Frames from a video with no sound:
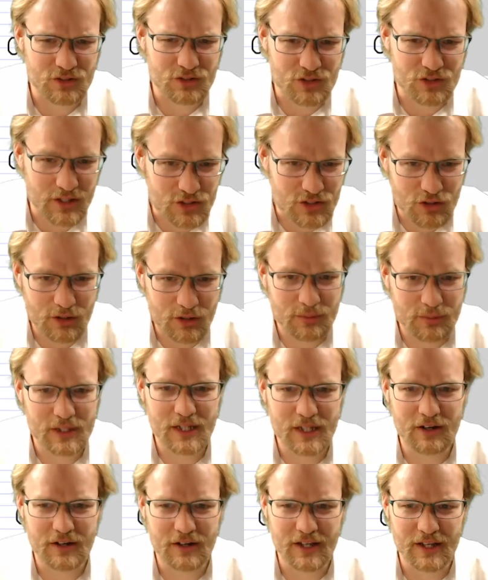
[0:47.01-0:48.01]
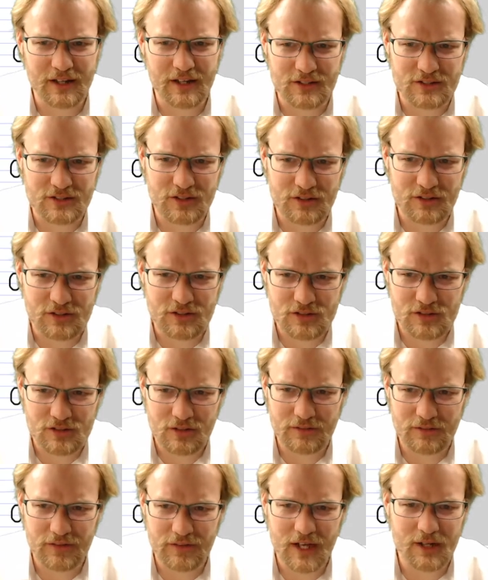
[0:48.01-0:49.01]
so I scribbled down here so it's
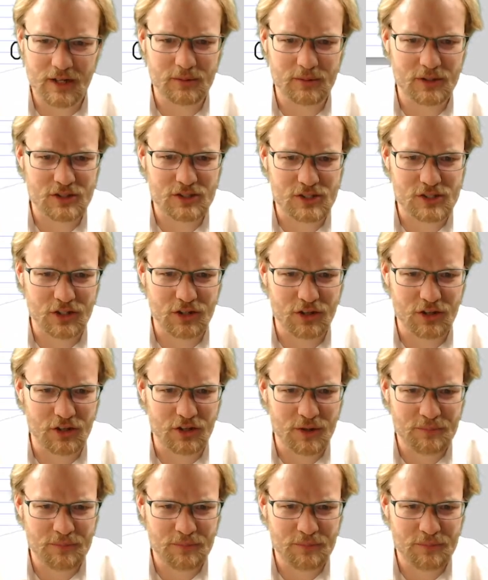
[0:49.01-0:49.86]
available to you.